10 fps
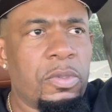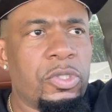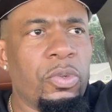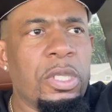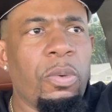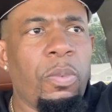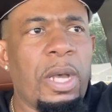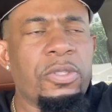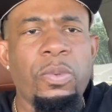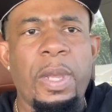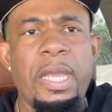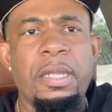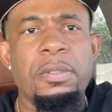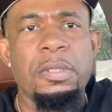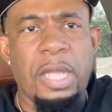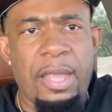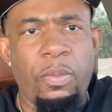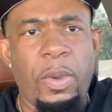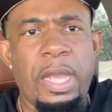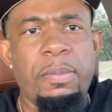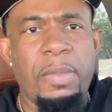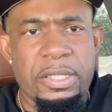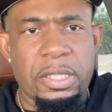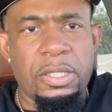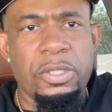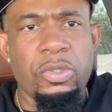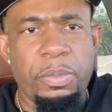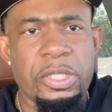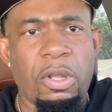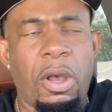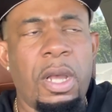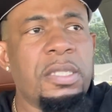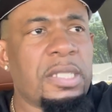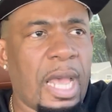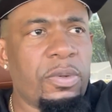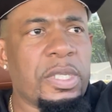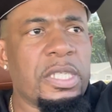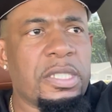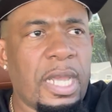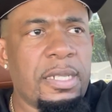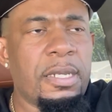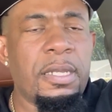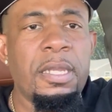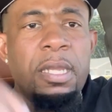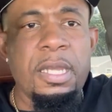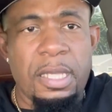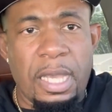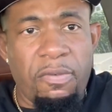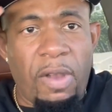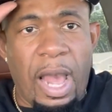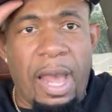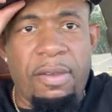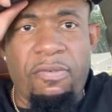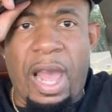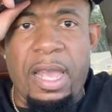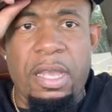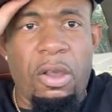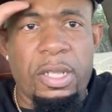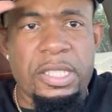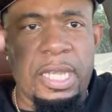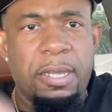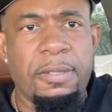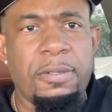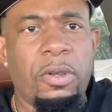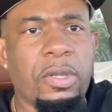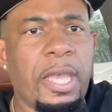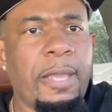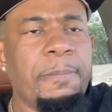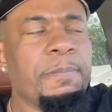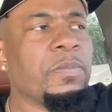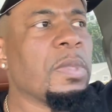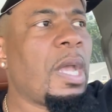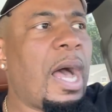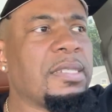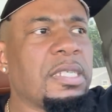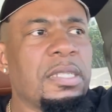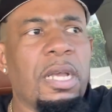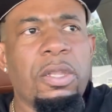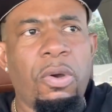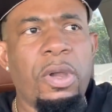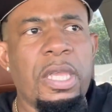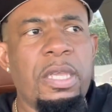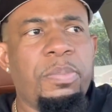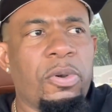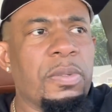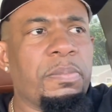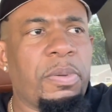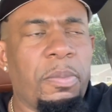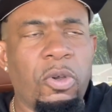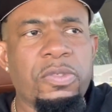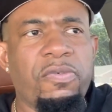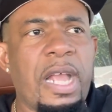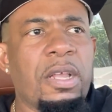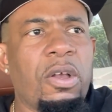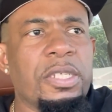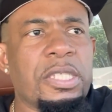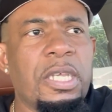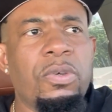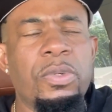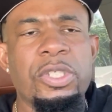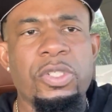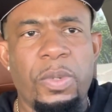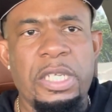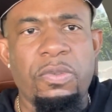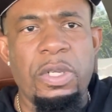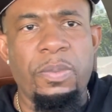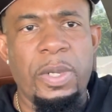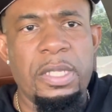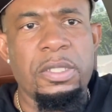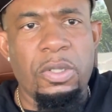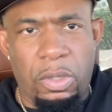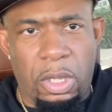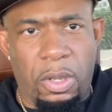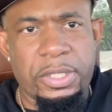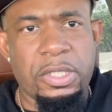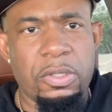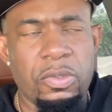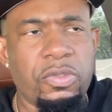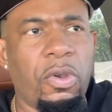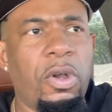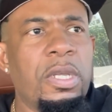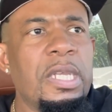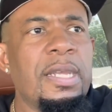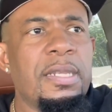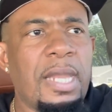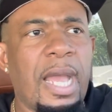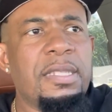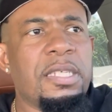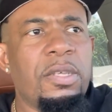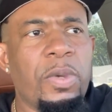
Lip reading: junior welterweight, lightweight Mexican superstar, title contender, King Ryan Garcia, okay? Oscar De La Hoya, he promotes Ryan Garcia, who is 23 wins, no losses, no draw, 19